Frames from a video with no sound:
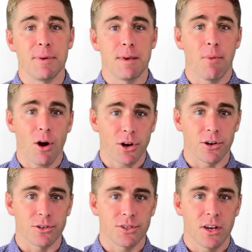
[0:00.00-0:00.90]

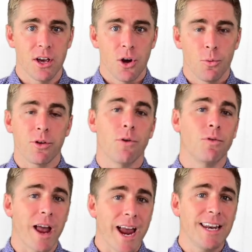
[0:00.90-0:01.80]
marketers, with
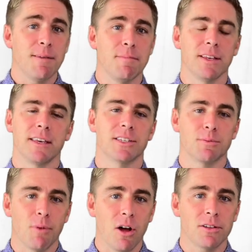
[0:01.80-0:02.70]
over 80 million
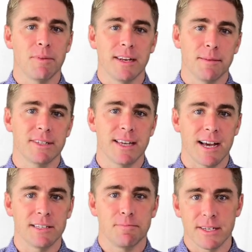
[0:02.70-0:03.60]
small to
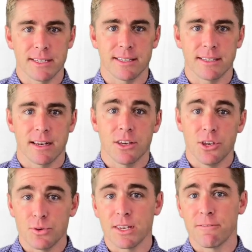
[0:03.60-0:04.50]
medium-sized business
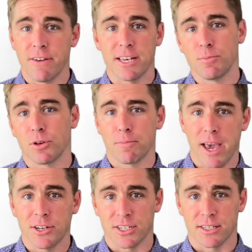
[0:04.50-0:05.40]
using Facebook
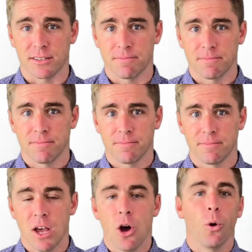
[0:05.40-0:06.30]
pages.
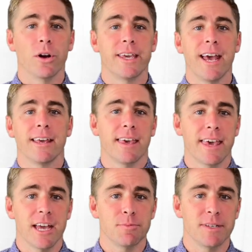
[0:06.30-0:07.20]
Organic
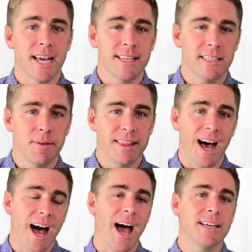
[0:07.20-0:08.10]
engagement tends to be the
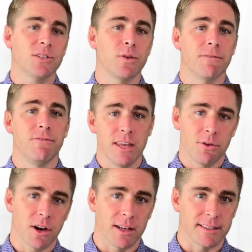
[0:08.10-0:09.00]
highest with video
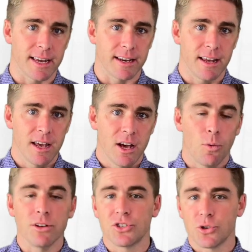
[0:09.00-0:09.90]
content,
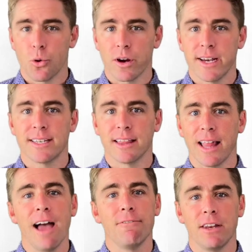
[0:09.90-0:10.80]
while stories and
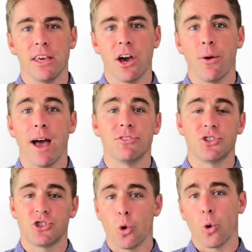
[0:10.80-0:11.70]
live video have
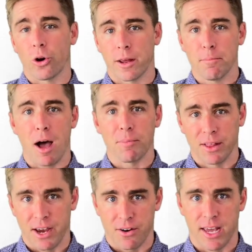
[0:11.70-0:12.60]
soared in
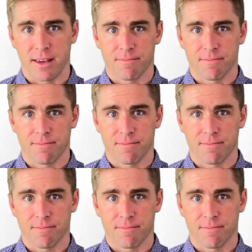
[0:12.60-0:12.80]
popularity.